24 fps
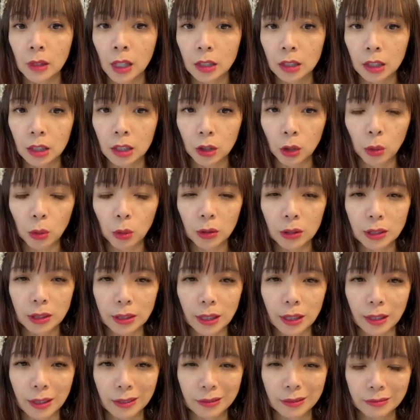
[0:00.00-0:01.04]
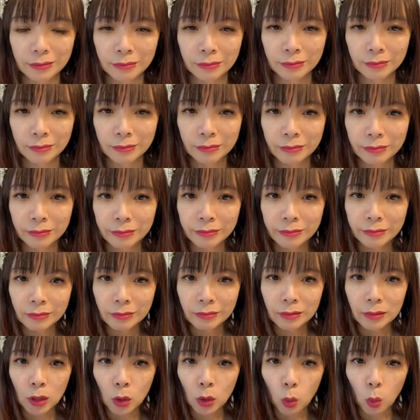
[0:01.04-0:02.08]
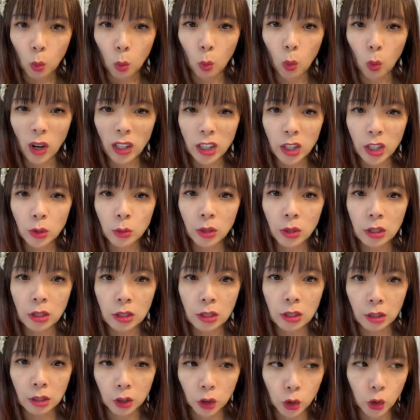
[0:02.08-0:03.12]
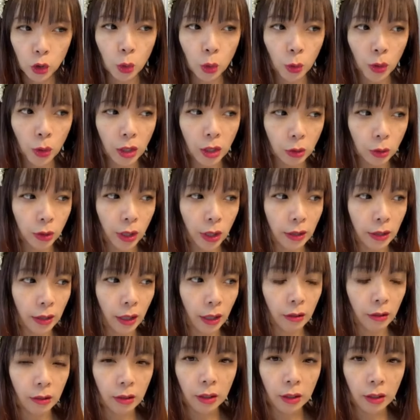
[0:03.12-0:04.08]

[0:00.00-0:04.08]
The Lord say, what you are doing right now